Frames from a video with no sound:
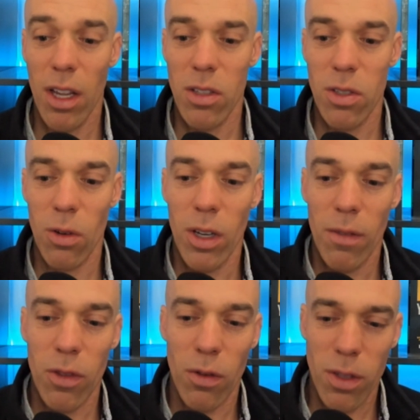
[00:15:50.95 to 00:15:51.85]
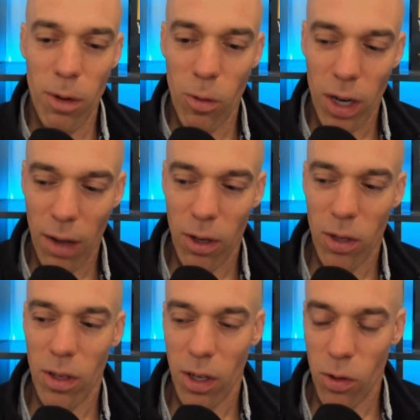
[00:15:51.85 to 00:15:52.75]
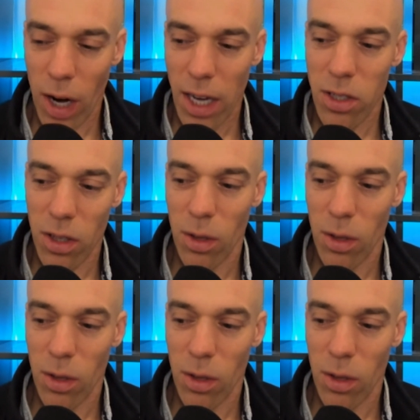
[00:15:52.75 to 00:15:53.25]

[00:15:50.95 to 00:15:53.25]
So if somebody were to have a crash in